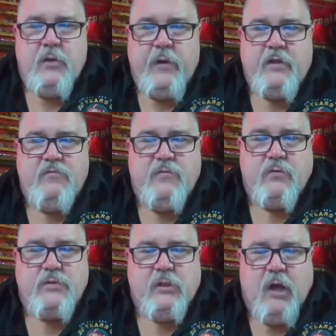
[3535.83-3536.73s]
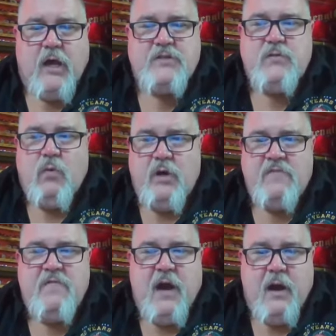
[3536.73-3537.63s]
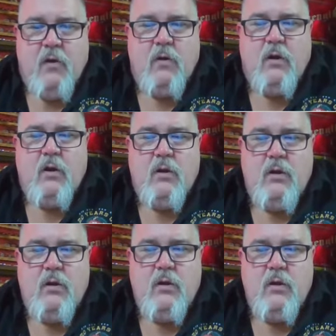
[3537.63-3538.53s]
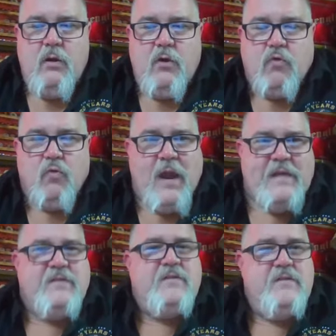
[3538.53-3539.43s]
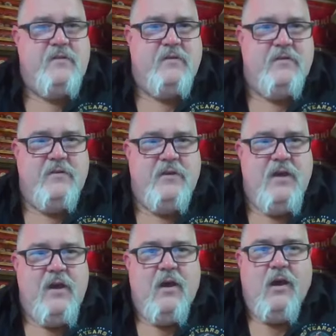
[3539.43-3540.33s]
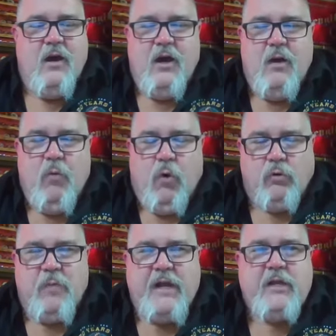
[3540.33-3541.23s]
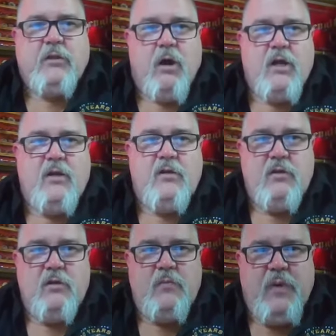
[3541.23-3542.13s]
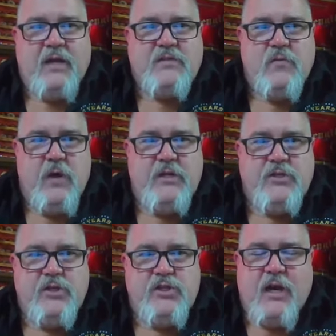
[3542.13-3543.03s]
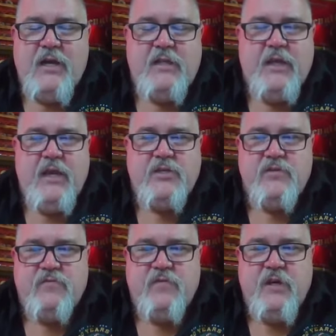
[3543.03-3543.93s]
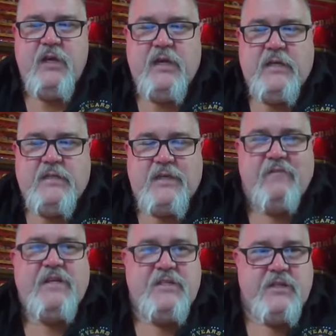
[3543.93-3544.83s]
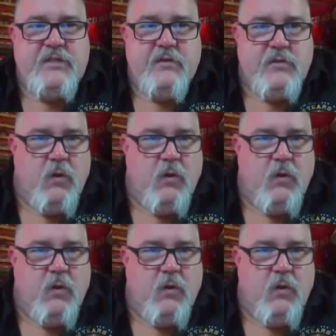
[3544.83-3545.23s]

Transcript: New England Fools lost one of our greats. Um, old Mike Clark passed away just shy of the age of 76 years